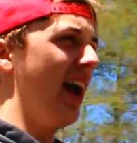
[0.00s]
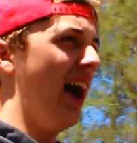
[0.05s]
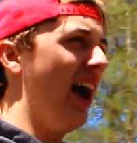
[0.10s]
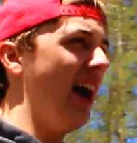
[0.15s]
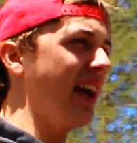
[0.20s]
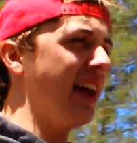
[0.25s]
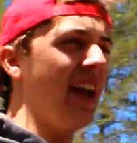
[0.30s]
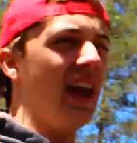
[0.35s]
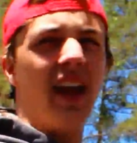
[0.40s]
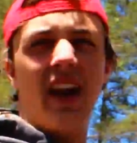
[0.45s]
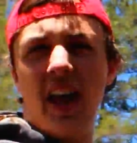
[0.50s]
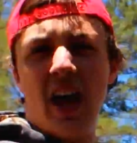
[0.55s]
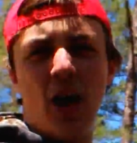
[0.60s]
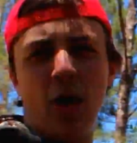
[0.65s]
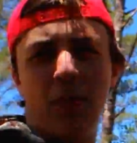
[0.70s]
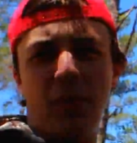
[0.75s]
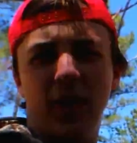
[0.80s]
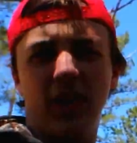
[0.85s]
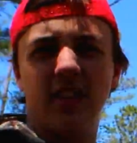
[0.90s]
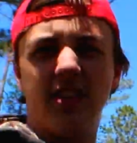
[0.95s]
I can't
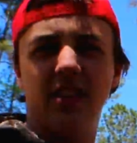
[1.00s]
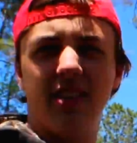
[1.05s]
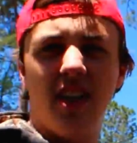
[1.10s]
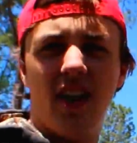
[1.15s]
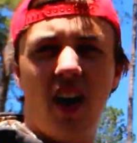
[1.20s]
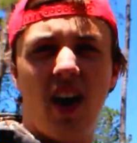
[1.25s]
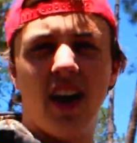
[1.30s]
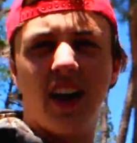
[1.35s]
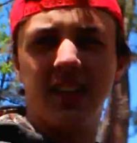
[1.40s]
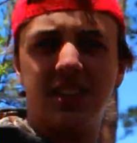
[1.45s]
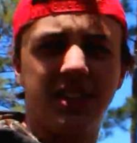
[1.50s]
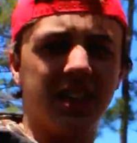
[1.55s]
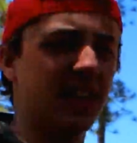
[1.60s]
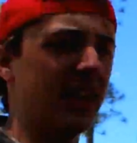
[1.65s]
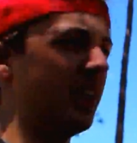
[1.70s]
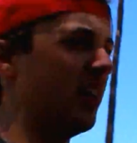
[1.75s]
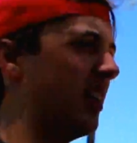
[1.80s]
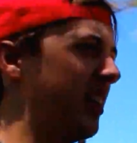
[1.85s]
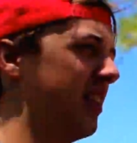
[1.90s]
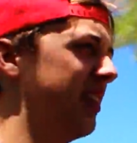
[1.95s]
help it, honestly.